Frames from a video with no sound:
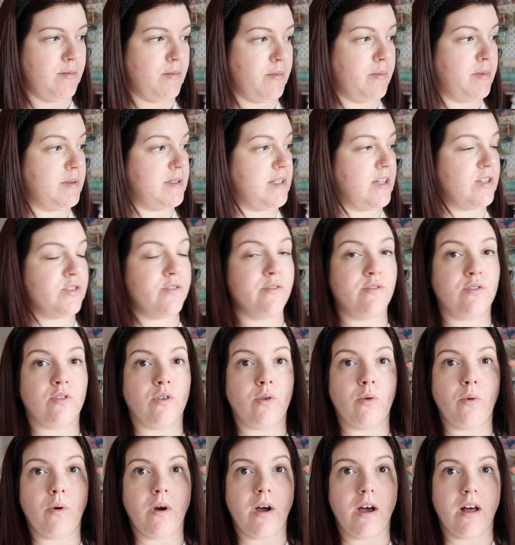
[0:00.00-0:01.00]
possession for a
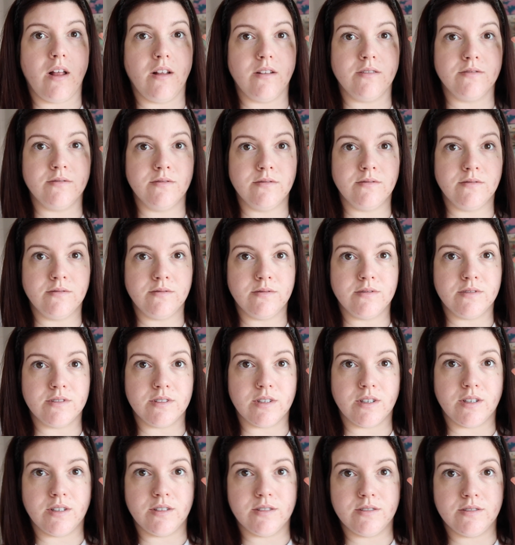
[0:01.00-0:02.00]
while. So